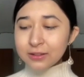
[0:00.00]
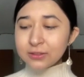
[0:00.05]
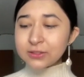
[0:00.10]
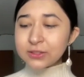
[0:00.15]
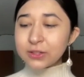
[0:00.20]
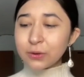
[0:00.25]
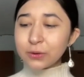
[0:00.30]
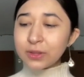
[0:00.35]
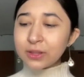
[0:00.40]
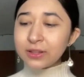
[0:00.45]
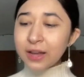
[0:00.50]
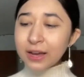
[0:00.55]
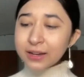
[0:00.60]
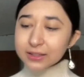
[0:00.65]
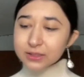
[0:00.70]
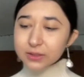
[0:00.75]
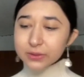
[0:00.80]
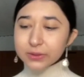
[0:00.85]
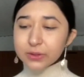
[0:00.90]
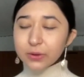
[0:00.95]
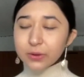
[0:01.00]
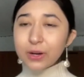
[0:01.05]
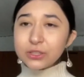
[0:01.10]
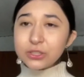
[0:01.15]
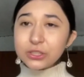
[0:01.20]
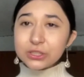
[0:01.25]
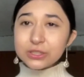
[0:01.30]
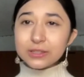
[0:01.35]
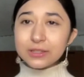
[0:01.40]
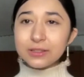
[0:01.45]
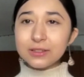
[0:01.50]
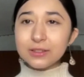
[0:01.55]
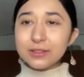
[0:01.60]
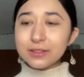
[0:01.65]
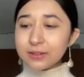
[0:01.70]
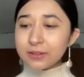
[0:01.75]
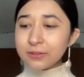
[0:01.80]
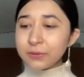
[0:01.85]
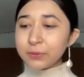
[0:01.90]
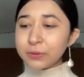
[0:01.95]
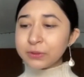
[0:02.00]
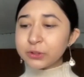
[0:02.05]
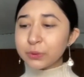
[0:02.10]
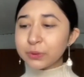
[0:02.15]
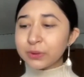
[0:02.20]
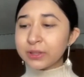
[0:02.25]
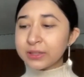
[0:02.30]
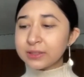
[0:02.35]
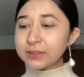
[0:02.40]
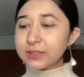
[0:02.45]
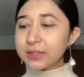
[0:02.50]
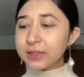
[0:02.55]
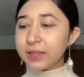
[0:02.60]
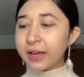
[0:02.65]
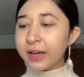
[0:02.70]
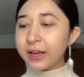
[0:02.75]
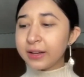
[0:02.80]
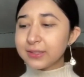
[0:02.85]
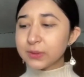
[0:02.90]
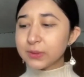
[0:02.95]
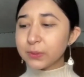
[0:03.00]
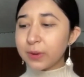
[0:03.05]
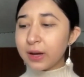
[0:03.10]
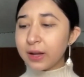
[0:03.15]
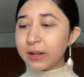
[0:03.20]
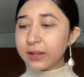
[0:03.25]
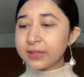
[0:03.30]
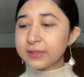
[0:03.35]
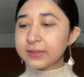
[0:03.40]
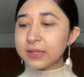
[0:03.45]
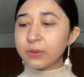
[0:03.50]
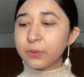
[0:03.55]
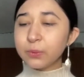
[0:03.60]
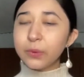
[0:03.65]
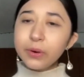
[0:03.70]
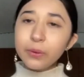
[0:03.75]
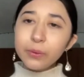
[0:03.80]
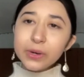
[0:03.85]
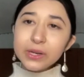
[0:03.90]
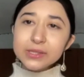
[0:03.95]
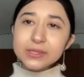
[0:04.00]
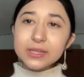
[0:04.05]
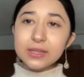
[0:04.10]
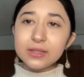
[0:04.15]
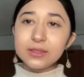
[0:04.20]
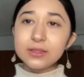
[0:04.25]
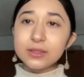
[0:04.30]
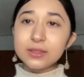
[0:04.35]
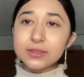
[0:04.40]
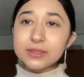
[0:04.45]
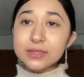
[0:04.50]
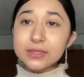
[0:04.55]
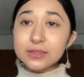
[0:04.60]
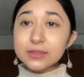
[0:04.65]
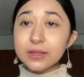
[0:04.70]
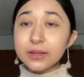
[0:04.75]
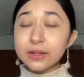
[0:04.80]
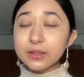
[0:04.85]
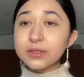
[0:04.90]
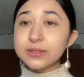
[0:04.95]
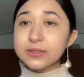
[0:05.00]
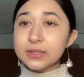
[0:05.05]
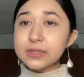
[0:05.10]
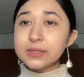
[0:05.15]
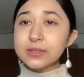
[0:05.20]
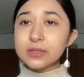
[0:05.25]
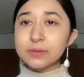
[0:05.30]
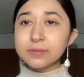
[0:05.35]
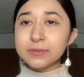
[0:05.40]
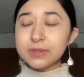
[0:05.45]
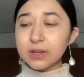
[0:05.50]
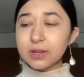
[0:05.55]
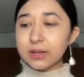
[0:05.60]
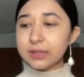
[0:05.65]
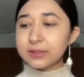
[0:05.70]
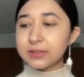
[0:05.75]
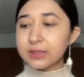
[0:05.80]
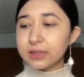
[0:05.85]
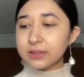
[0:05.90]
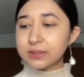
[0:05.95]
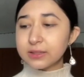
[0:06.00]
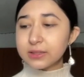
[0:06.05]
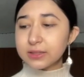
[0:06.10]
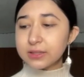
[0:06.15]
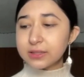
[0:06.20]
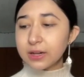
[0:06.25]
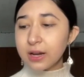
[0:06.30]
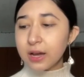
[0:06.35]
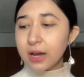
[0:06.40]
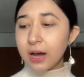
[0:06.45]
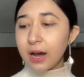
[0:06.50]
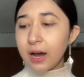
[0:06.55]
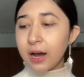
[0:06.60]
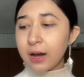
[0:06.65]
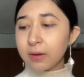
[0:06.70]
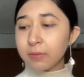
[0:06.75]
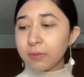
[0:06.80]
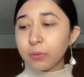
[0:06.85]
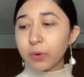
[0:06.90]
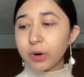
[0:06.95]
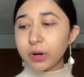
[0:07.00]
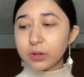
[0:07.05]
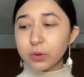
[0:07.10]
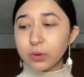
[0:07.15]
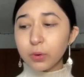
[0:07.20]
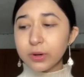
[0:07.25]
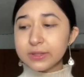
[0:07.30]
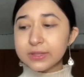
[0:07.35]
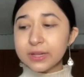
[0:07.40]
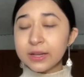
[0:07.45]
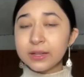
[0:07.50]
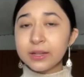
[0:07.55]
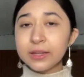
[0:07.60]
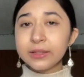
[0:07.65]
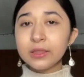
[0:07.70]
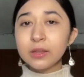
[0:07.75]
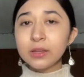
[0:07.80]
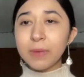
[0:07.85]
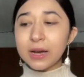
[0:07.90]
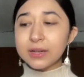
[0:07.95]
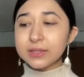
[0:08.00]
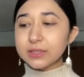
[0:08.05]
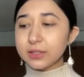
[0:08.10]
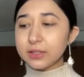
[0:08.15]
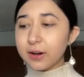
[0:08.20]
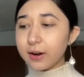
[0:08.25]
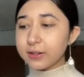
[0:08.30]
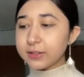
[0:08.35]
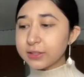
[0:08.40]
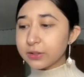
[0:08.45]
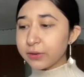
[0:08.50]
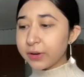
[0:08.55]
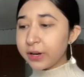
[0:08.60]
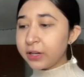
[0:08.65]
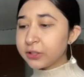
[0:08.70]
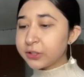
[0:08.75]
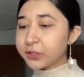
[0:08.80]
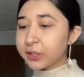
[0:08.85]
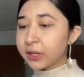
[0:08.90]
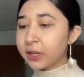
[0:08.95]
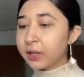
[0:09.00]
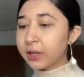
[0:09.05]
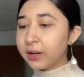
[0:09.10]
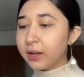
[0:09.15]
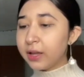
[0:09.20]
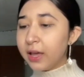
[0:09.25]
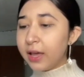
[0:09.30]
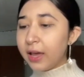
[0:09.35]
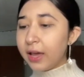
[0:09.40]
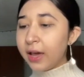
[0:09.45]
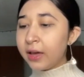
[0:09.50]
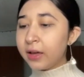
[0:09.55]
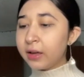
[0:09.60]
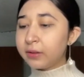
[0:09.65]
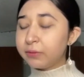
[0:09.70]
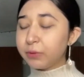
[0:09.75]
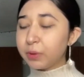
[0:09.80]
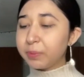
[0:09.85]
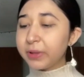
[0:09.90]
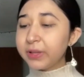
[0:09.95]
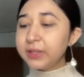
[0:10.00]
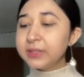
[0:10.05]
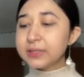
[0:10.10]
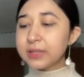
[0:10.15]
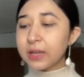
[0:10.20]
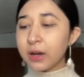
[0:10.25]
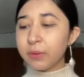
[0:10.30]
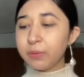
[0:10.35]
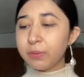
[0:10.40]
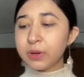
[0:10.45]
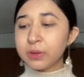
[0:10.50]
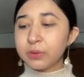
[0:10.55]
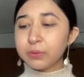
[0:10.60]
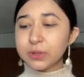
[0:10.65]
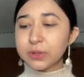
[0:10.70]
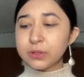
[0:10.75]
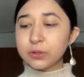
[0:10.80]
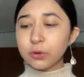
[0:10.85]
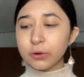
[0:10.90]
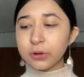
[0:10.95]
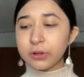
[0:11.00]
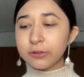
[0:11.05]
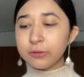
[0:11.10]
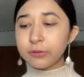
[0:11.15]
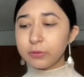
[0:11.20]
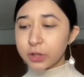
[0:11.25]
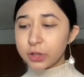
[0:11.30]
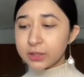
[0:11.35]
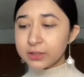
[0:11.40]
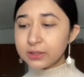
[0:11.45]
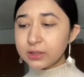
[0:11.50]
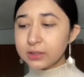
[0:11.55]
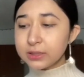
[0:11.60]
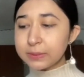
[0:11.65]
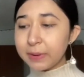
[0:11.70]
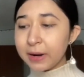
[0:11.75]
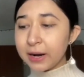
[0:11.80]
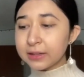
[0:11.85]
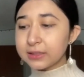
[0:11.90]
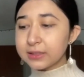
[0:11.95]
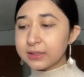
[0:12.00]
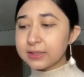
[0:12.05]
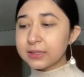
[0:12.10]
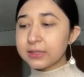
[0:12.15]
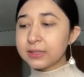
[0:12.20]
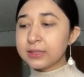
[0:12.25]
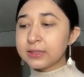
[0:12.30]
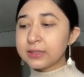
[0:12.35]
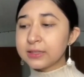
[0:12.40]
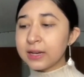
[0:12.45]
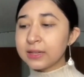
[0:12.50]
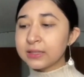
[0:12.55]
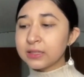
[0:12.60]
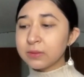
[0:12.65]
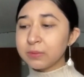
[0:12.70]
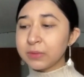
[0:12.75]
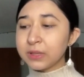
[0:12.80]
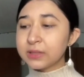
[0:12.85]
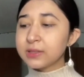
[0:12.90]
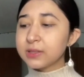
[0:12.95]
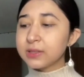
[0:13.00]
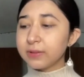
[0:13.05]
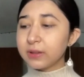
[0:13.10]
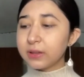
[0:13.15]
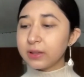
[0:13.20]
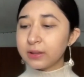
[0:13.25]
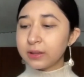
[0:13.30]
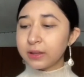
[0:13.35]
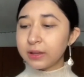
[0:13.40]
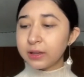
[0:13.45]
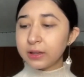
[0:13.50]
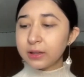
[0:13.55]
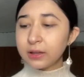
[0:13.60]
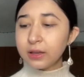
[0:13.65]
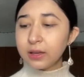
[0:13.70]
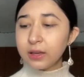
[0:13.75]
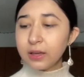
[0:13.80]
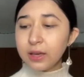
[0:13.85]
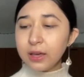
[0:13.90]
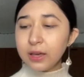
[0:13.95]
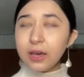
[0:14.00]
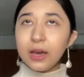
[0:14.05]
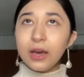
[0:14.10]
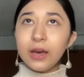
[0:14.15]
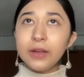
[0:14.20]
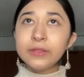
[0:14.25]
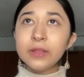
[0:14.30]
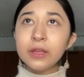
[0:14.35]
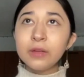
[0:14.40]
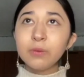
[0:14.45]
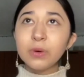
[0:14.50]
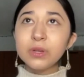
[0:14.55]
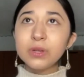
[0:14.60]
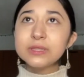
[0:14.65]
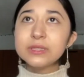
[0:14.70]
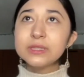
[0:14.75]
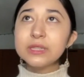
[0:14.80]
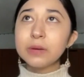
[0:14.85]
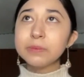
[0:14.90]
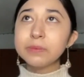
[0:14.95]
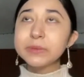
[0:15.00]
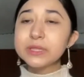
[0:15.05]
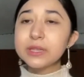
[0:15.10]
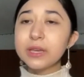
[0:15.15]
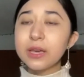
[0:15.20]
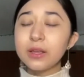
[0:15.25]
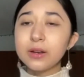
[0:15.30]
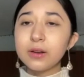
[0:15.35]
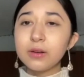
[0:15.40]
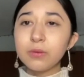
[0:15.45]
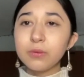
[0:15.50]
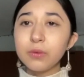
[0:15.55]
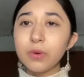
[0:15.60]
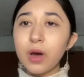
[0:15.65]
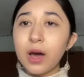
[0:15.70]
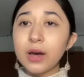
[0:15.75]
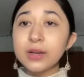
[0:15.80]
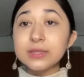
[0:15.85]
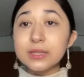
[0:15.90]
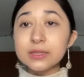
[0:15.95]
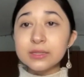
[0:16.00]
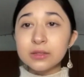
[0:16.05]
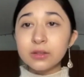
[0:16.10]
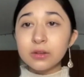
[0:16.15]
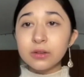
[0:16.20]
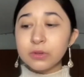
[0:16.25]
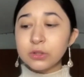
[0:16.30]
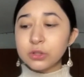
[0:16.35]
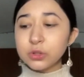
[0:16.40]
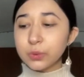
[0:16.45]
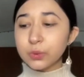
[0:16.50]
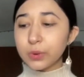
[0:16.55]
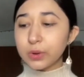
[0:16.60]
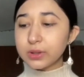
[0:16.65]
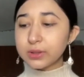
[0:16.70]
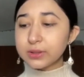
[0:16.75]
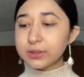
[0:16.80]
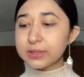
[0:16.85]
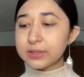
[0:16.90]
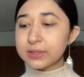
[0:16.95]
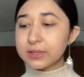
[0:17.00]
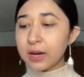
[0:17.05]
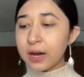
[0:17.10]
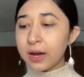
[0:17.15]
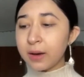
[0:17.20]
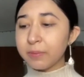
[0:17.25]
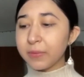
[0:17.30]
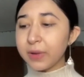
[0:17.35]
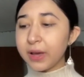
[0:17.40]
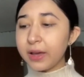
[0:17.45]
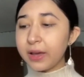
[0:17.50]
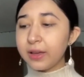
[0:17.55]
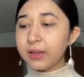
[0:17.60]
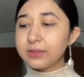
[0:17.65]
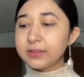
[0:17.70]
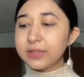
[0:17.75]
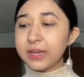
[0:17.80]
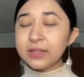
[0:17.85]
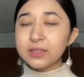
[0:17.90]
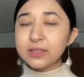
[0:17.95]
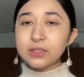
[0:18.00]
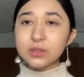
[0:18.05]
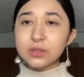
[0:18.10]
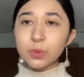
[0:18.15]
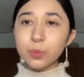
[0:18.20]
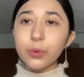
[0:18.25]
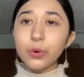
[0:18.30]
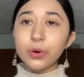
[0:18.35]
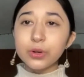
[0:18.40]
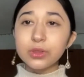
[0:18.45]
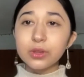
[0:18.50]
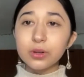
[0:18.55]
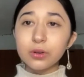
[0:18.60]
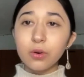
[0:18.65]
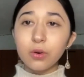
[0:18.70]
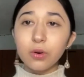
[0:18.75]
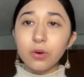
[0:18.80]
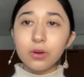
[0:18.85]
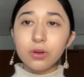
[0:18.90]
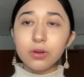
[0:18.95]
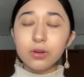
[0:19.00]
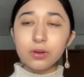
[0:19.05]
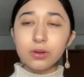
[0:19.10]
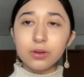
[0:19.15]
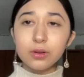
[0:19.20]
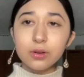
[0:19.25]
so the next question, which would link to that as well, is in what ways can the systems that exist work towards ending the mass incarceration and replace that with restorative justice practices as a means of healing? And then what steps can us as individuals take to support the goal?